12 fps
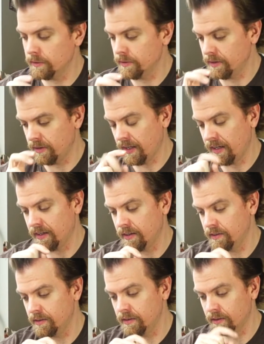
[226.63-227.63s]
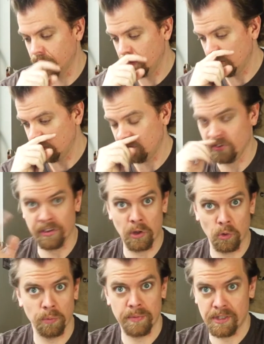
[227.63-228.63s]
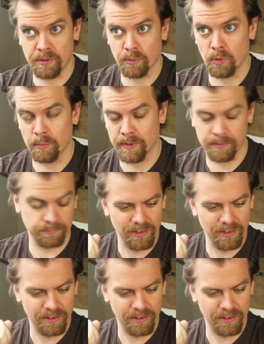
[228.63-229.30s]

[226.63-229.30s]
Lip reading: than just the whole bean aroma.